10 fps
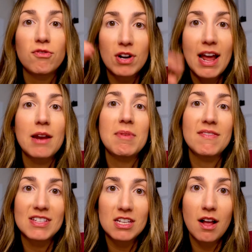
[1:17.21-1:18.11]
for anatomy
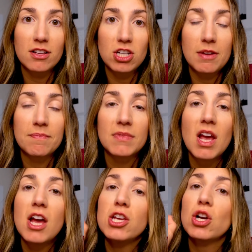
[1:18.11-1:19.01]
and physiology.
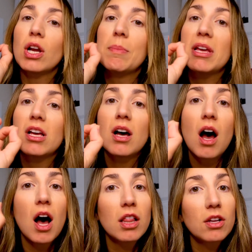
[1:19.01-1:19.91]
You're gonna be
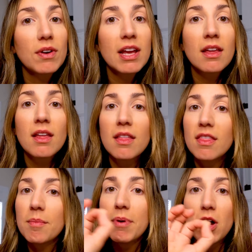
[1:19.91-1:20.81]
coloring
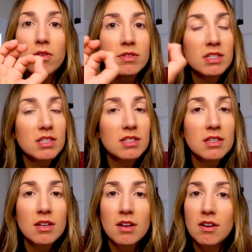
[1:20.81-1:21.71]
the bones
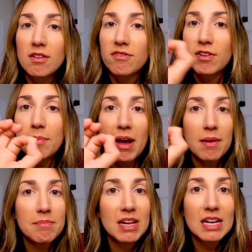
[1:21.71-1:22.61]
for about
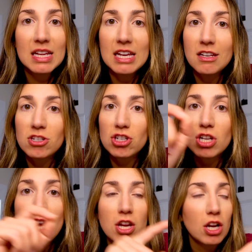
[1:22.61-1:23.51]
a minute
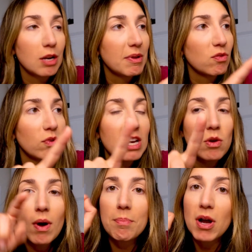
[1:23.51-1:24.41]
each. You're gonna be
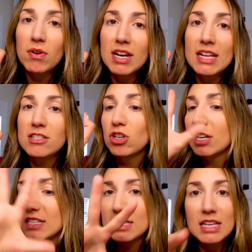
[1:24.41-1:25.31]
reading what bone it is. You're
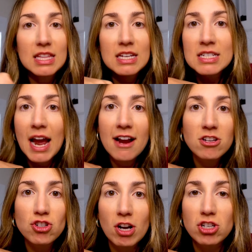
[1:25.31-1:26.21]
gonna see the
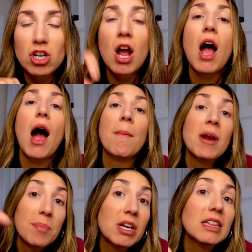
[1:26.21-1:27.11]
entire structure. I'm
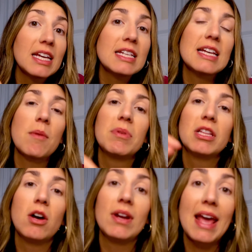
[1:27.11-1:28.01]
gonna put a link down
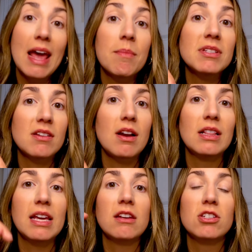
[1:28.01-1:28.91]
below, an
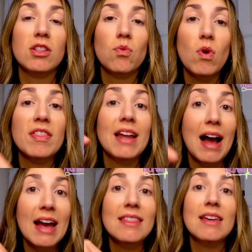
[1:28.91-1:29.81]
Amazon link to the one that
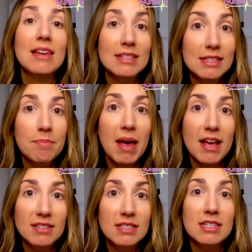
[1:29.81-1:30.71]
I think is the
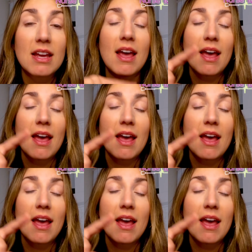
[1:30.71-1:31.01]
best